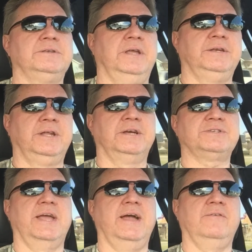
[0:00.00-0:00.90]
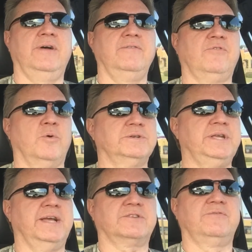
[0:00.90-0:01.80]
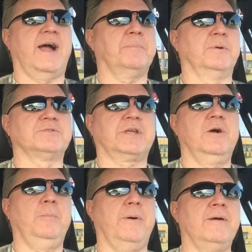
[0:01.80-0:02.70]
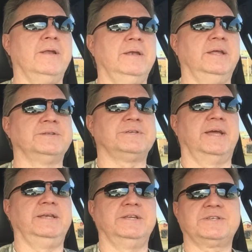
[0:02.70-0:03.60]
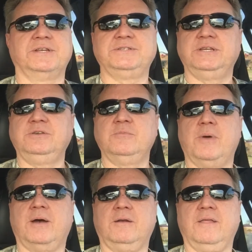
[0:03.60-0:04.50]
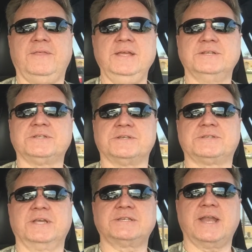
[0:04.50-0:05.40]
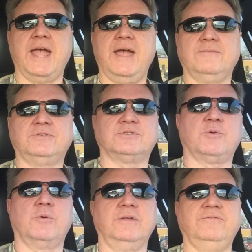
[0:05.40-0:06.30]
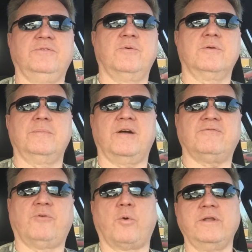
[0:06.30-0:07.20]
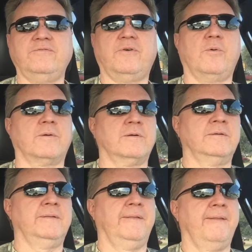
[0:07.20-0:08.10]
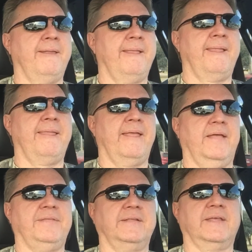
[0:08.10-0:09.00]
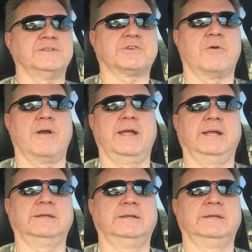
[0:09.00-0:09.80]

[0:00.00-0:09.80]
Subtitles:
it does have a Vortex Viper scope on it. It's a discontinued model. I think it's a 6.5 to 24 by 44. I think that's correct.